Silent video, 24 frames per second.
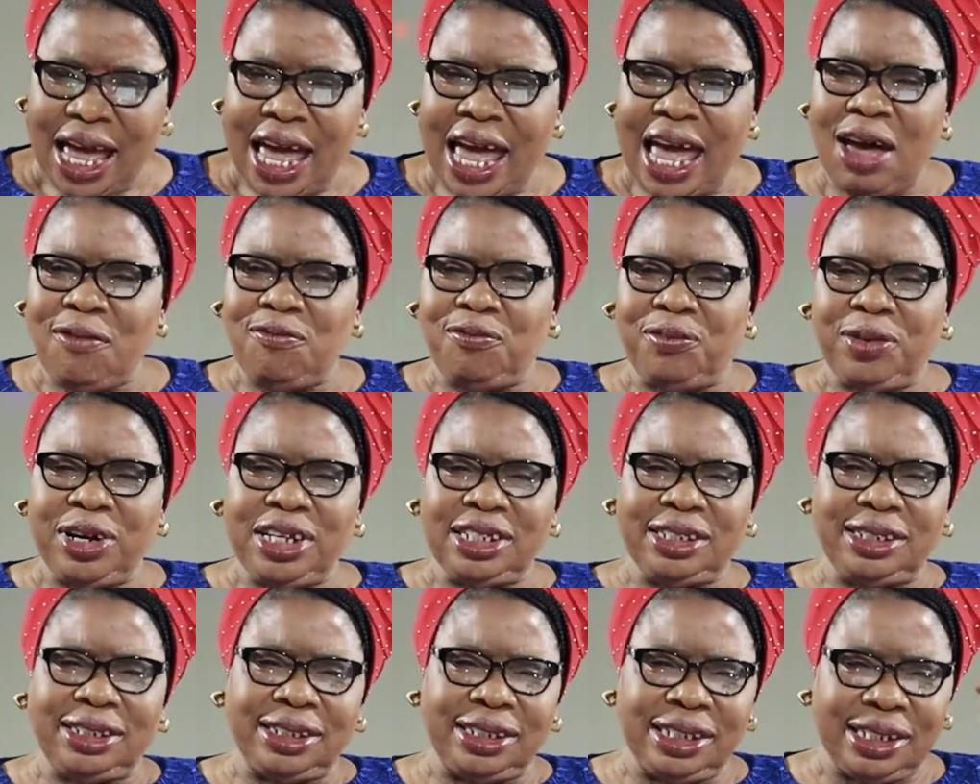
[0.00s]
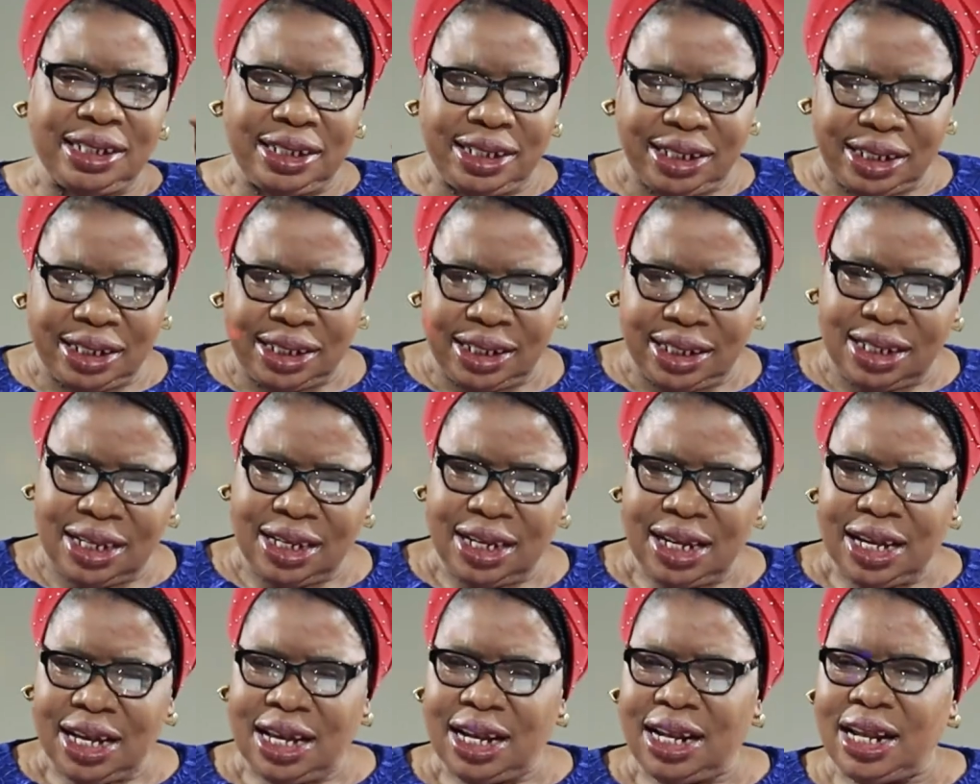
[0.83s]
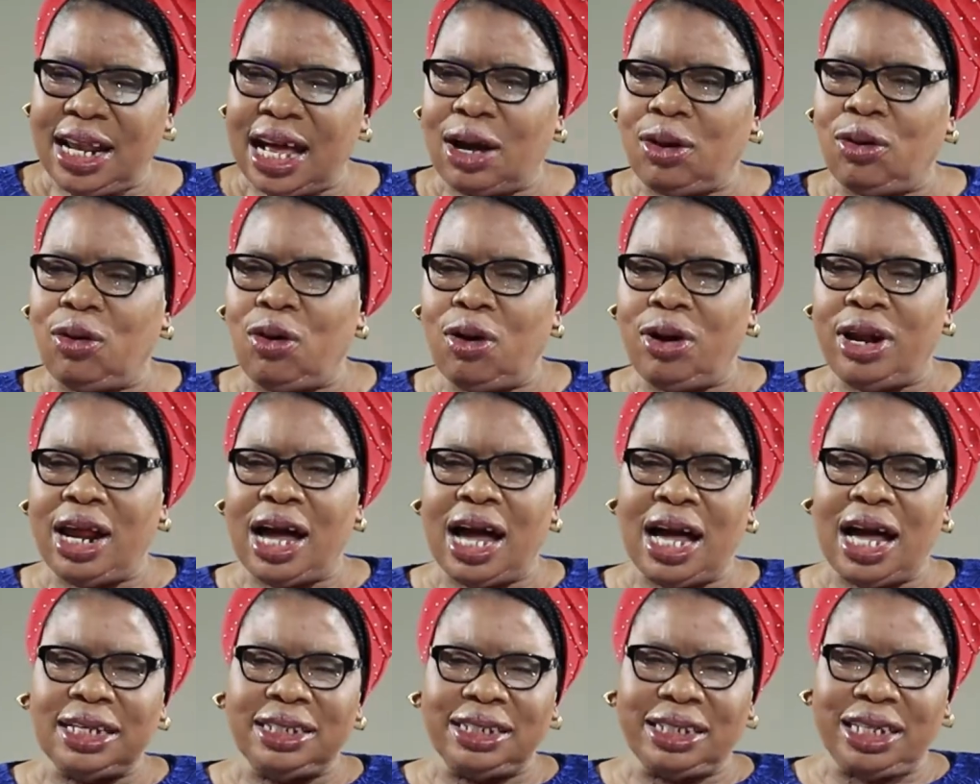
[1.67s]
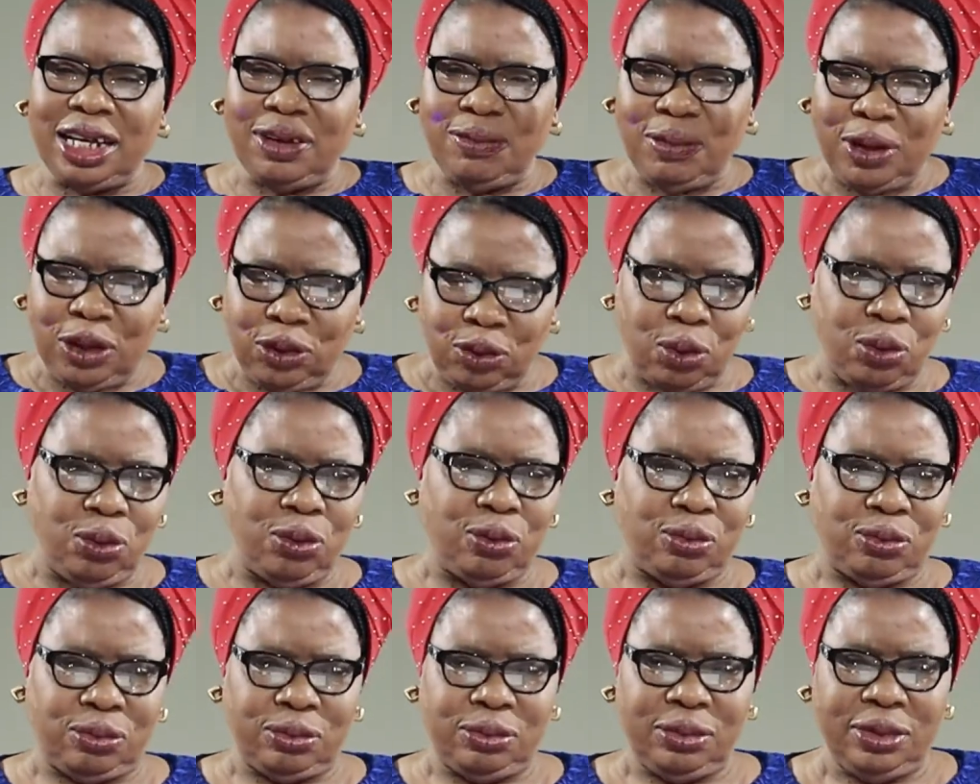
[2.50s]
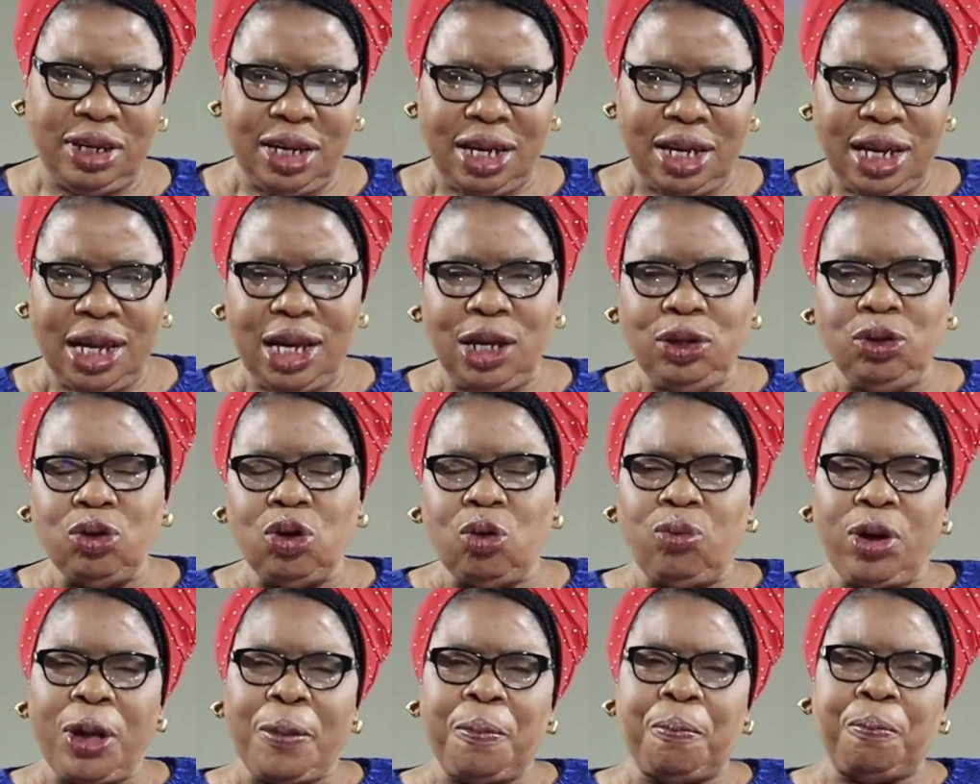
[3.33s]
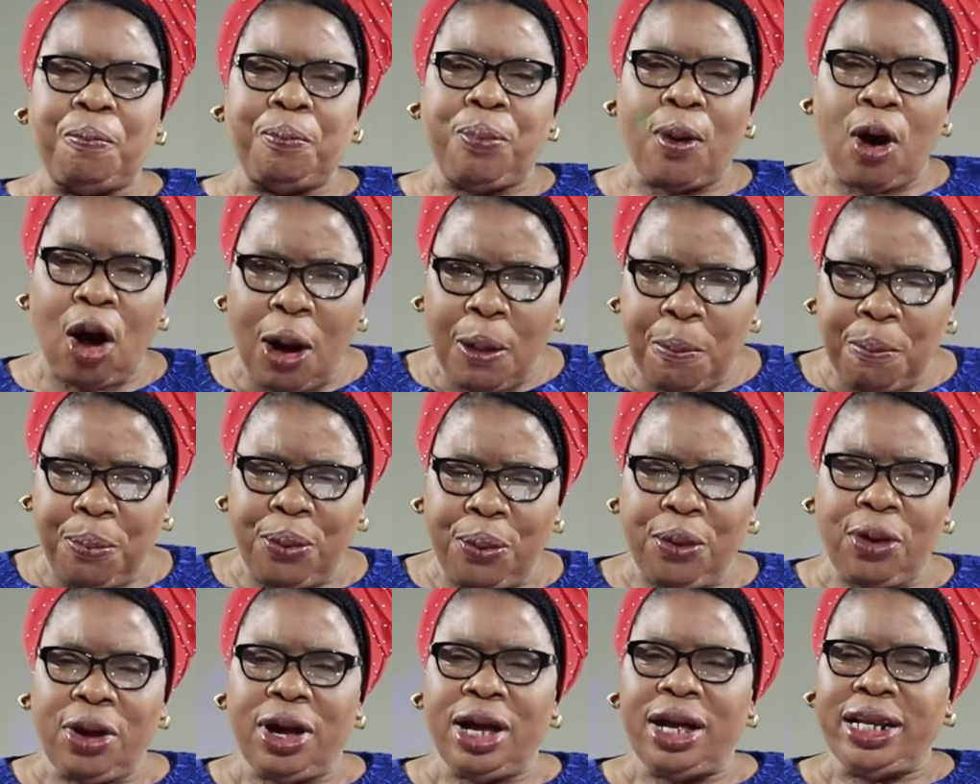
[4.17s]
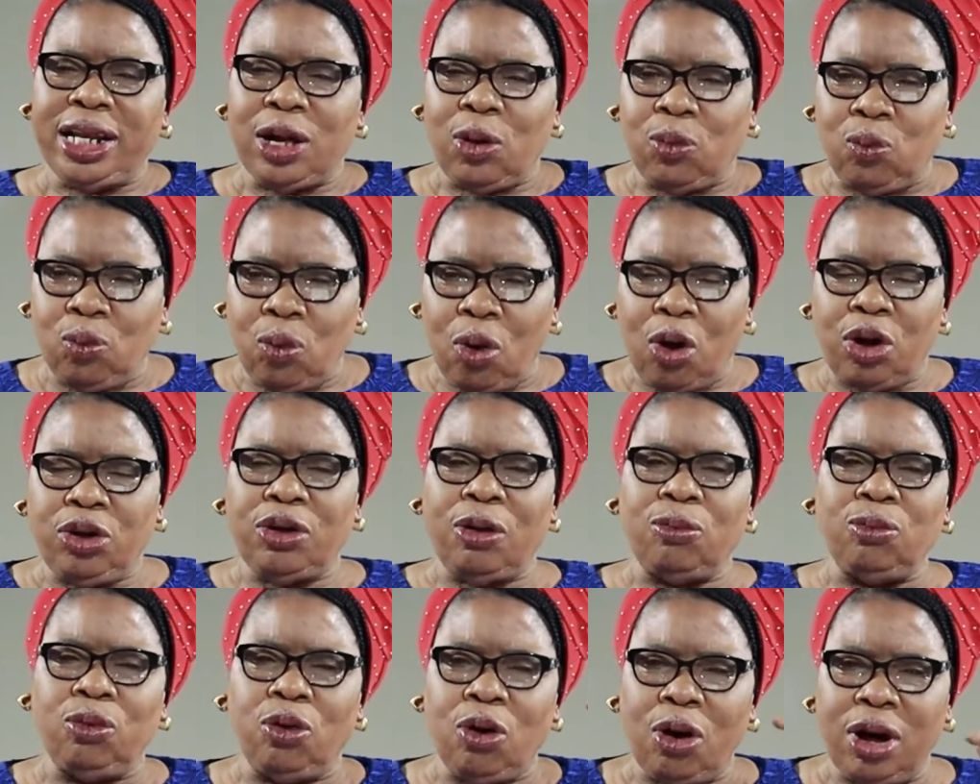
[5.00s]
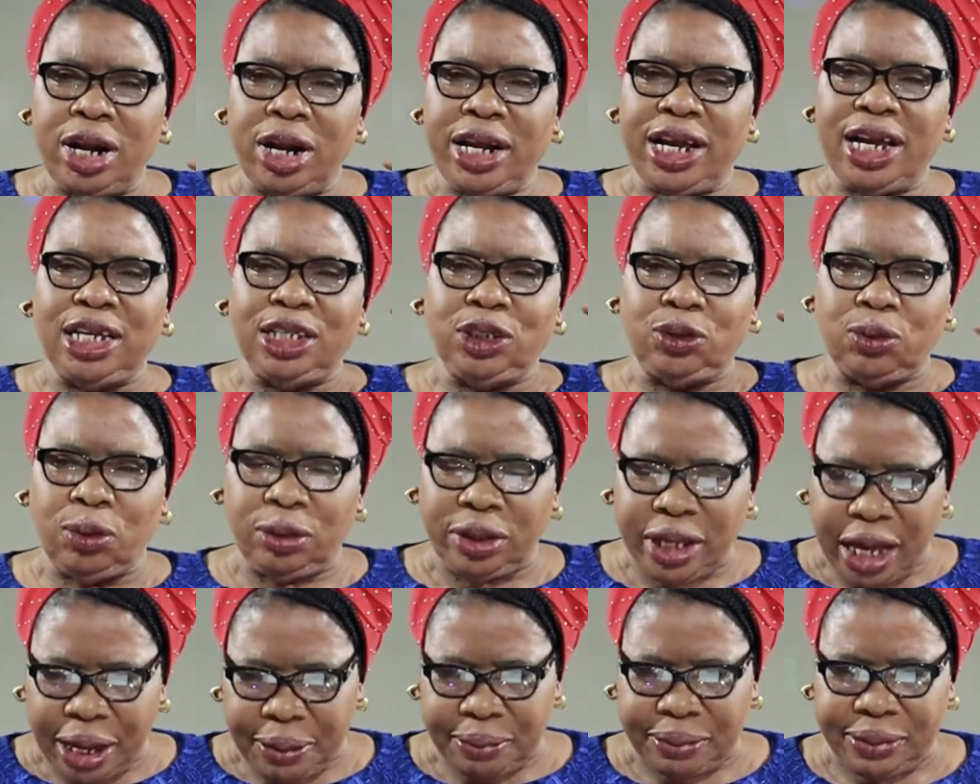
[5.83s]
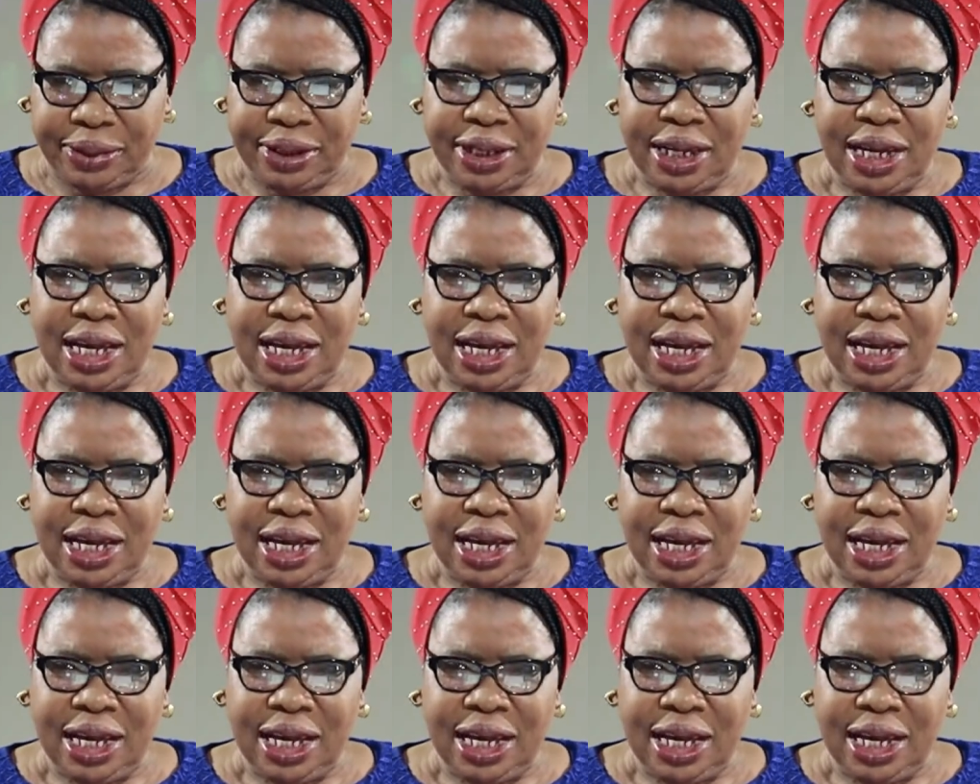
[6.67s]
every seed that God has given to you, you will pump the word of God into them